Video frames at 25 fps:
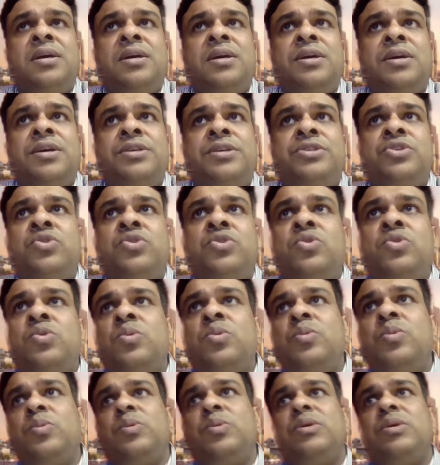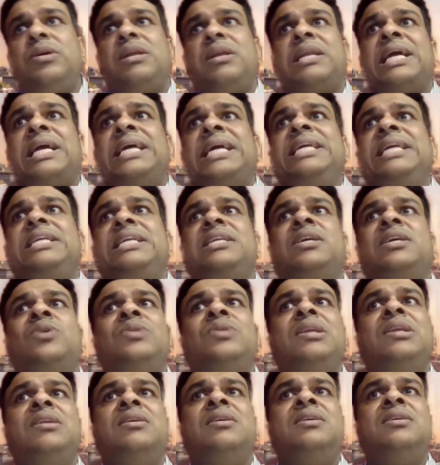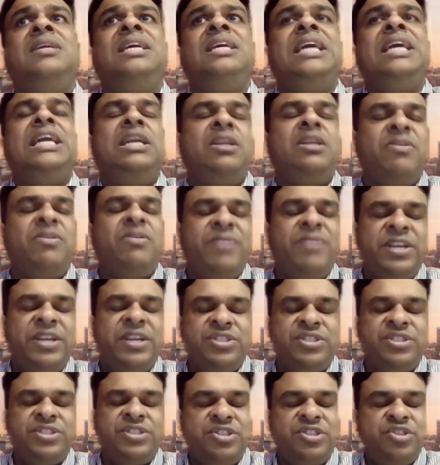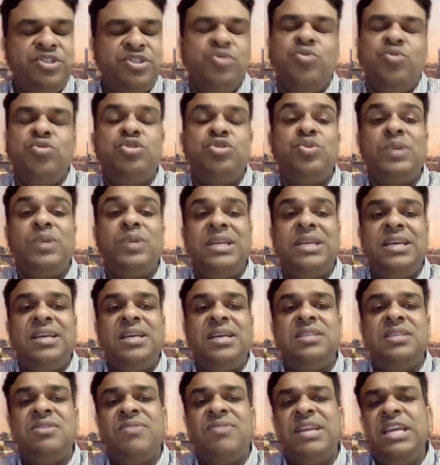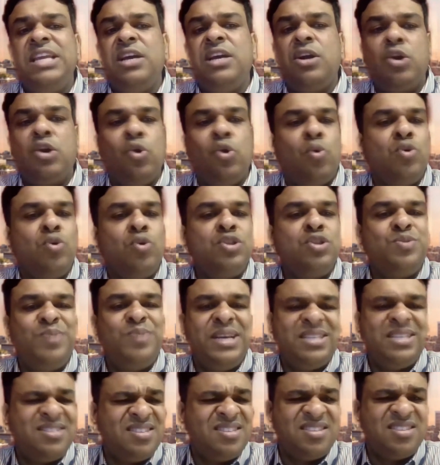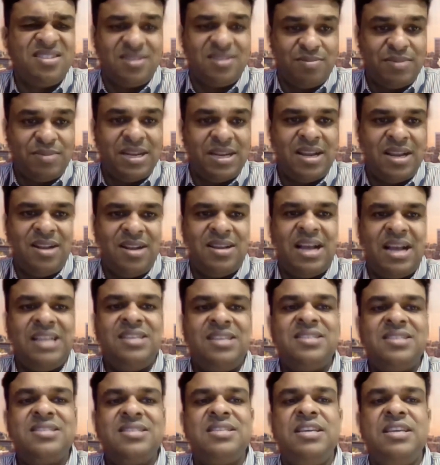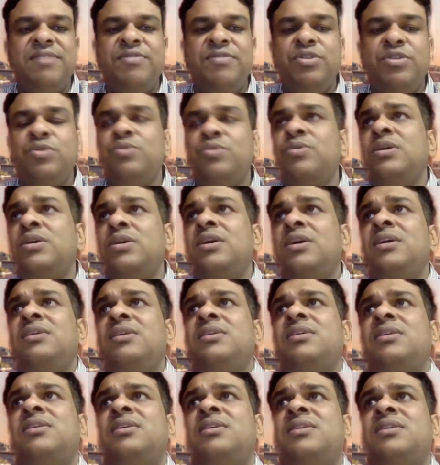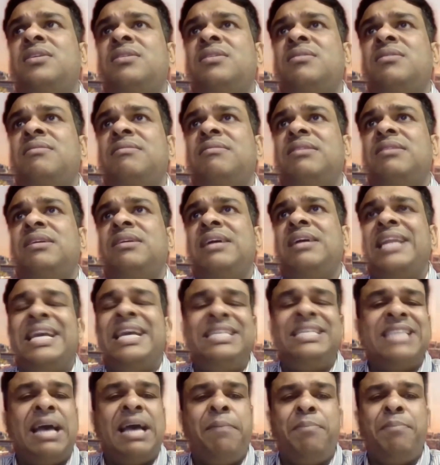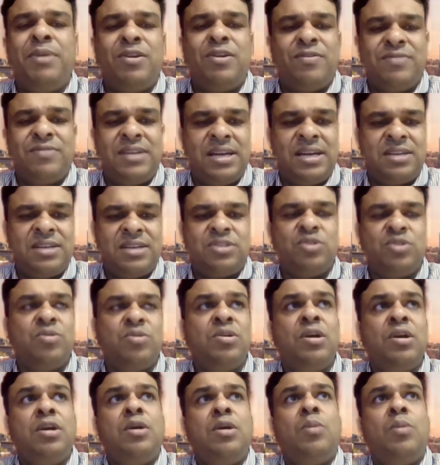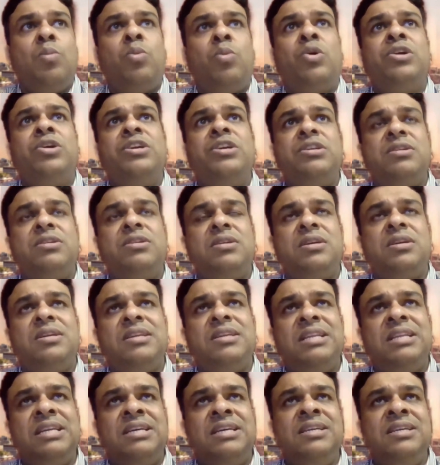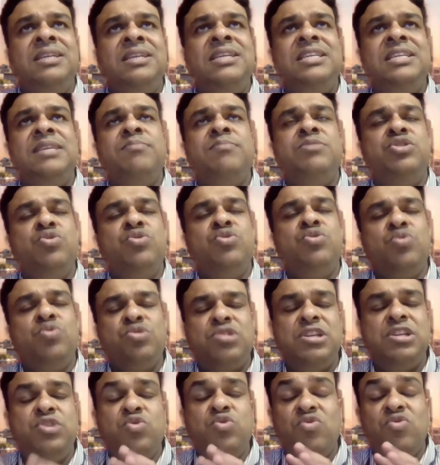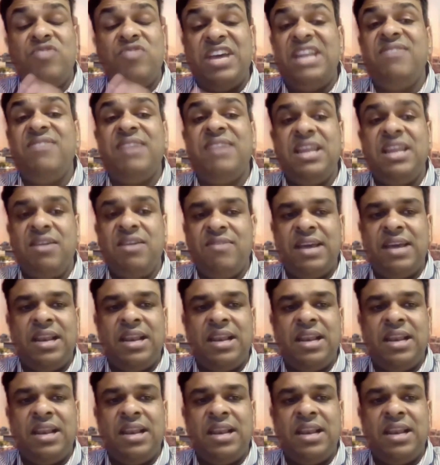so right now the learning interventions usually is a very close-based system, and I'll just give you an example of that. So what learning teams usually do very, very well